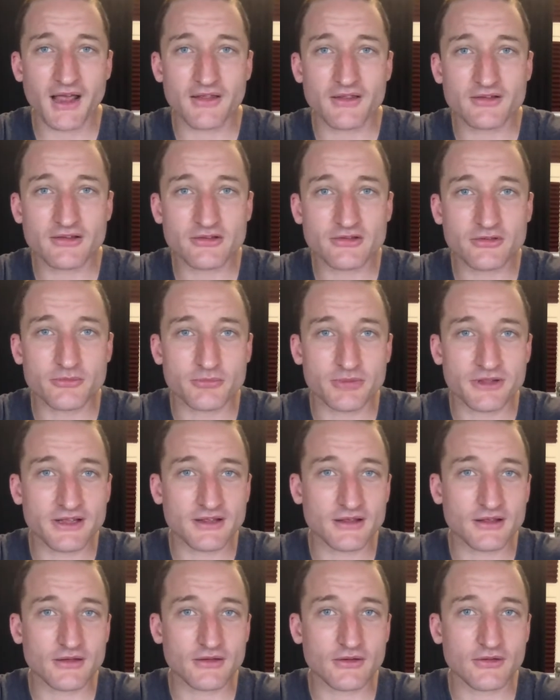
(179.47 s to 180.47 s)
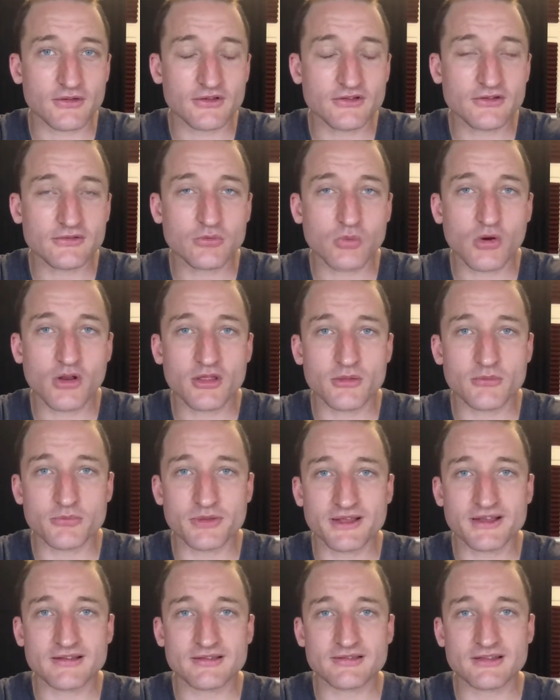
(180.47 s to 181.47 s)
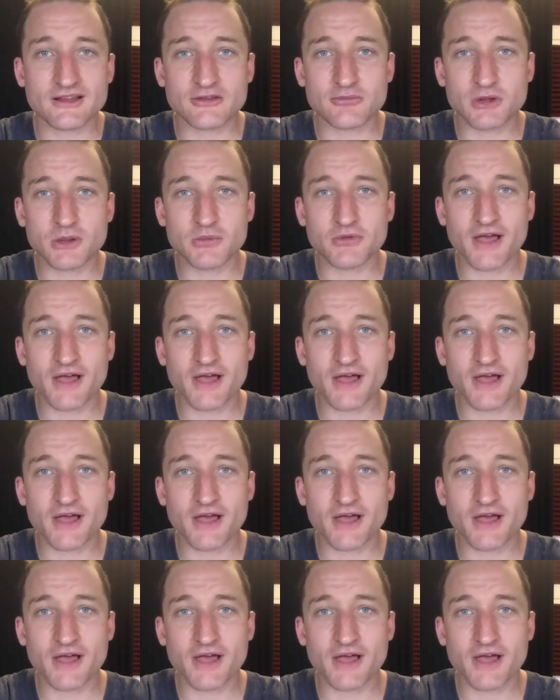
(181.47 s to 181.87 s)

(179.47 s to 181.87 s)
This is the big, this is one of the biggest things people